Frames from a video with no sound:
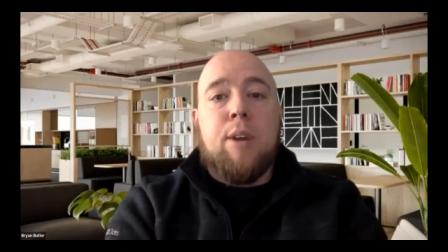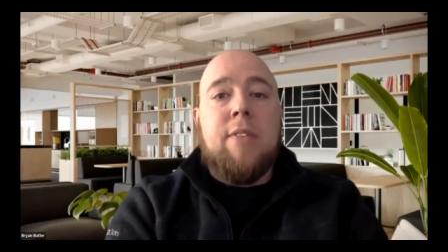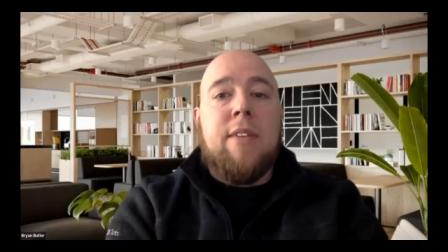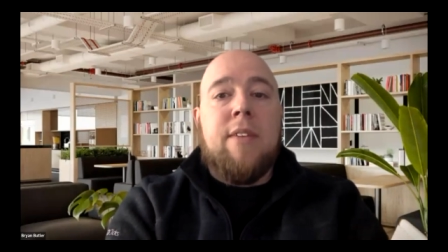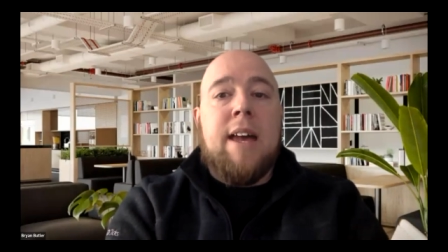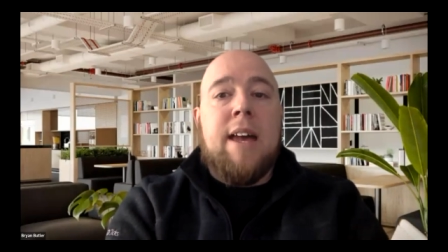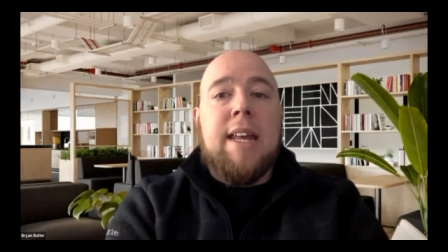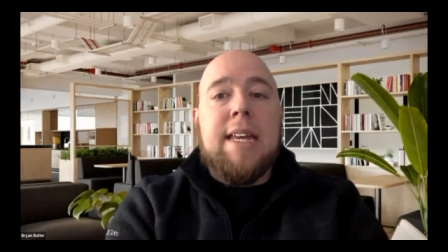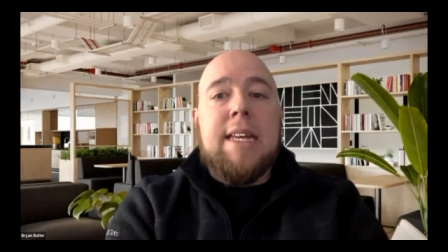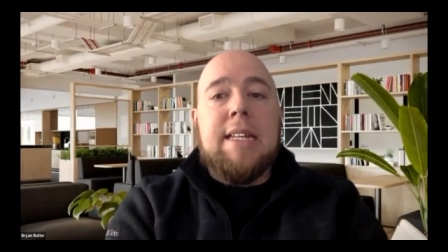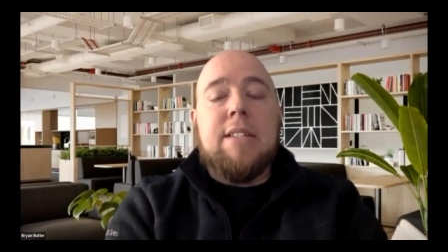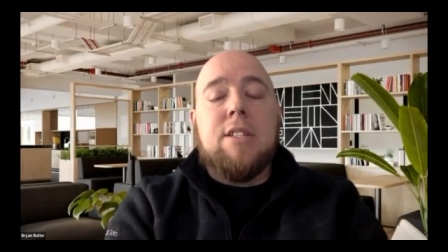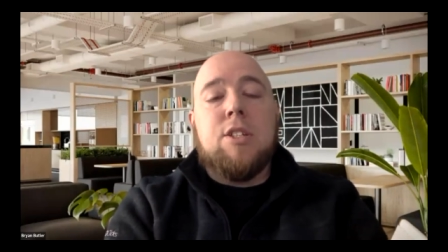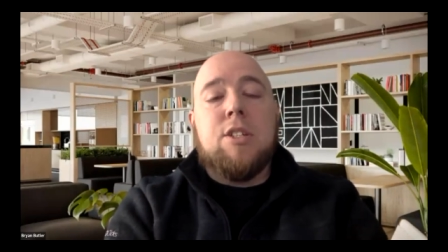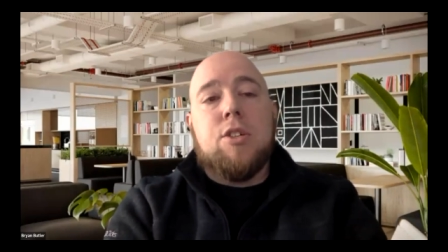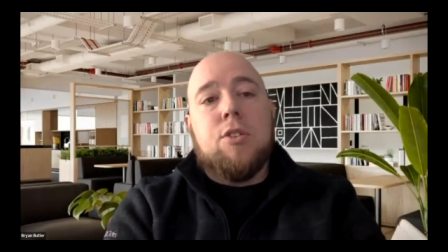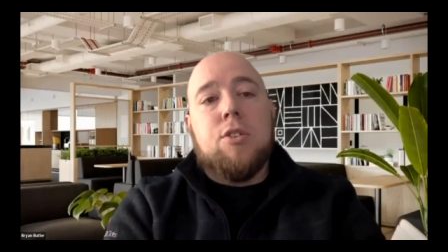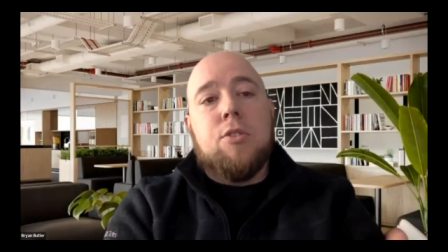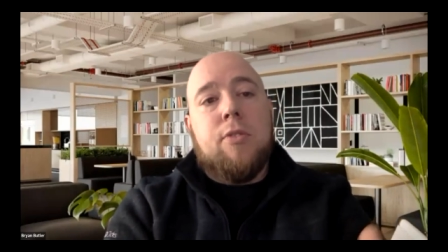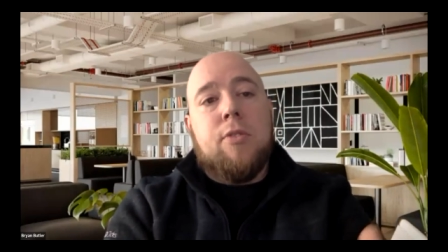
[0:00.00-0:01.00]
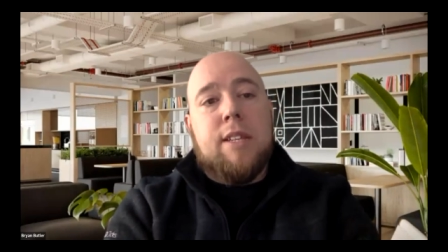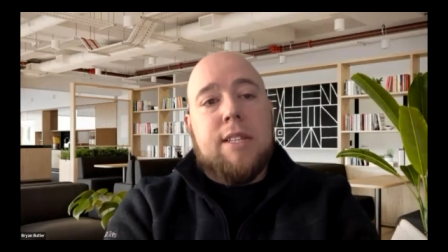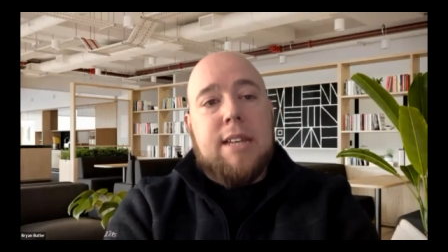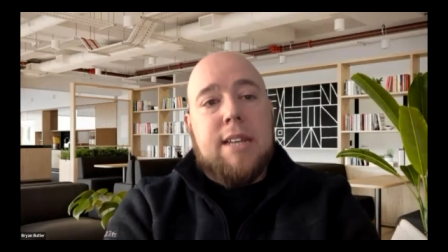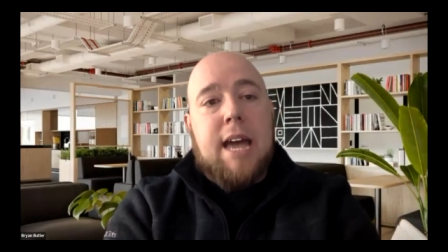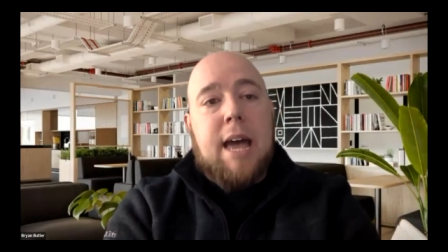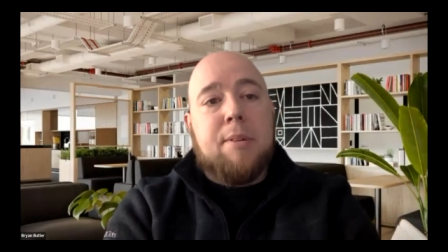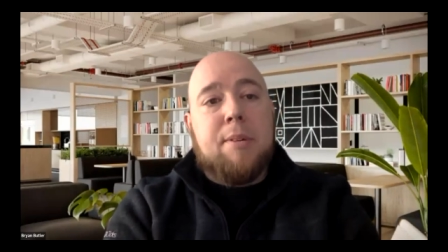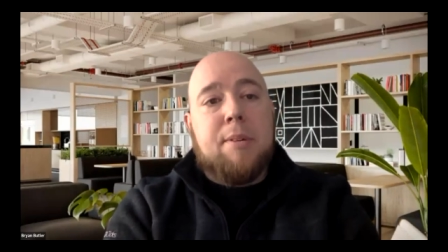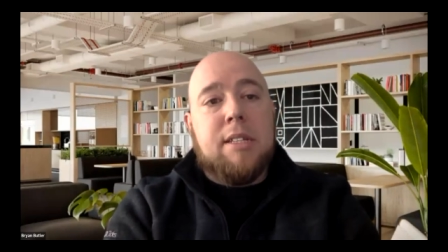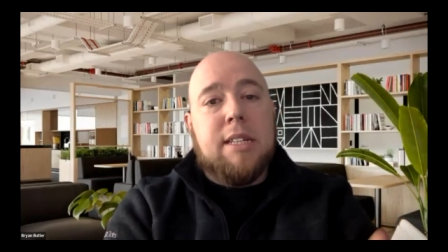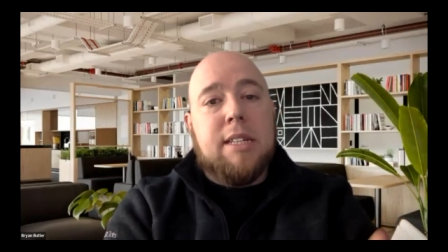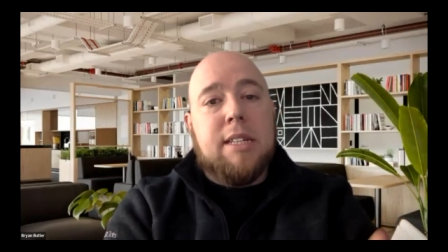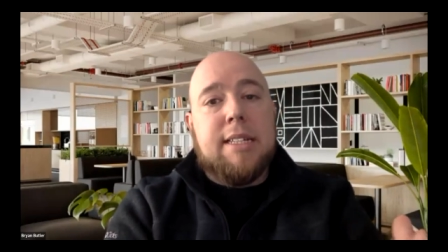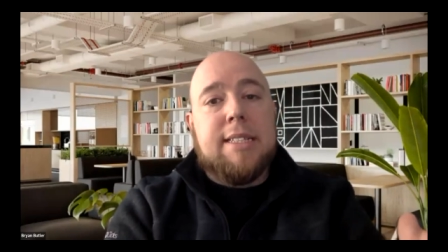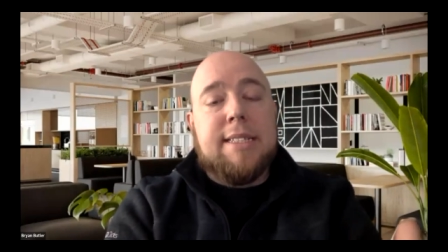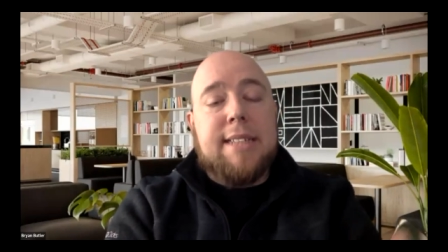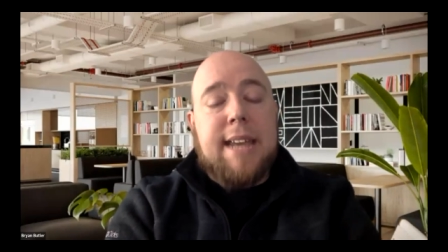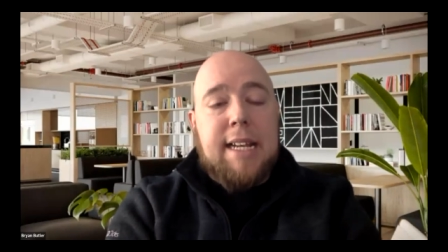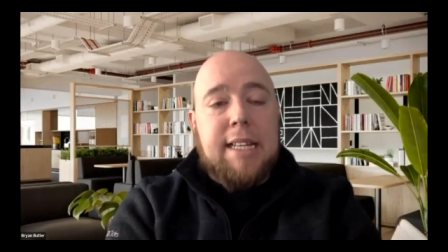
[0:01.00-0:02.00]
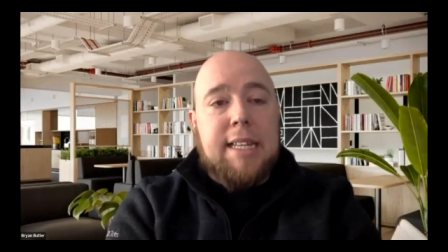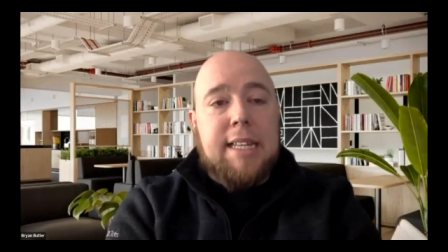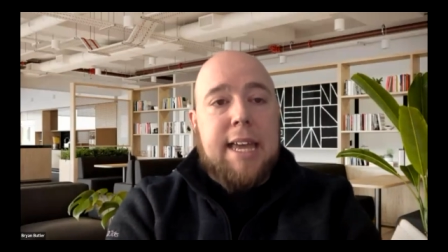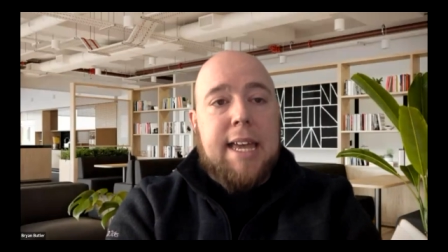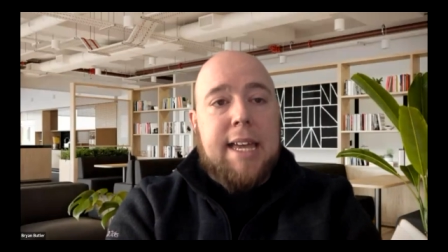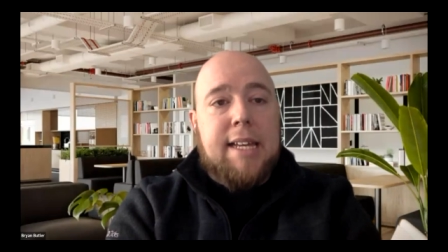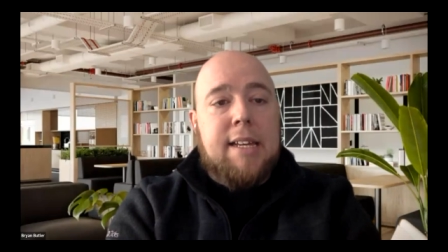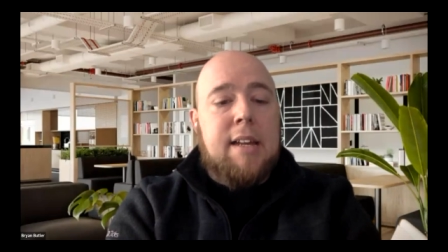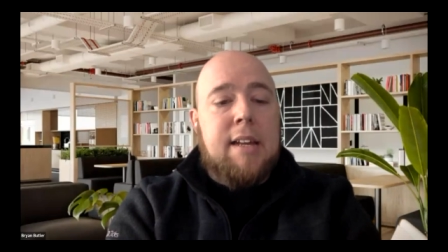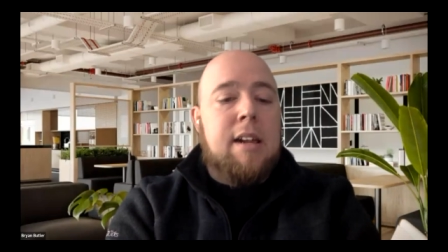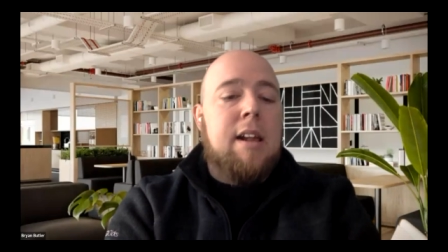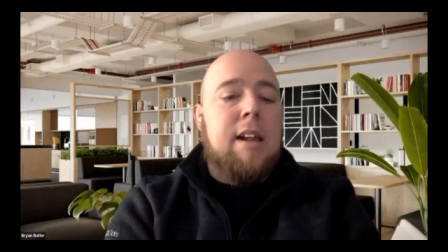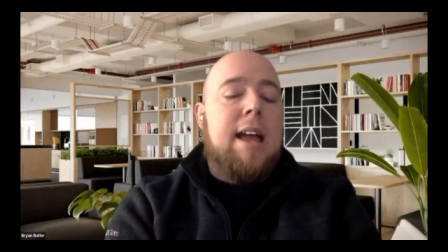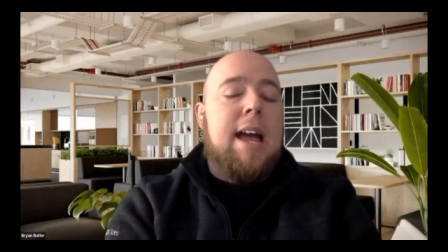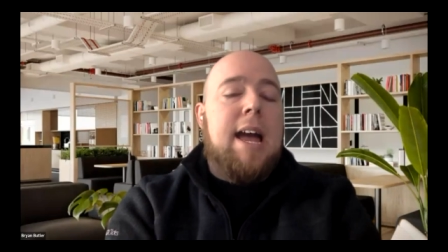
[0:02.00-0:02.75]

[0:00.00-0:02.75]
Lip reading: bring that into the TapClicks data lake,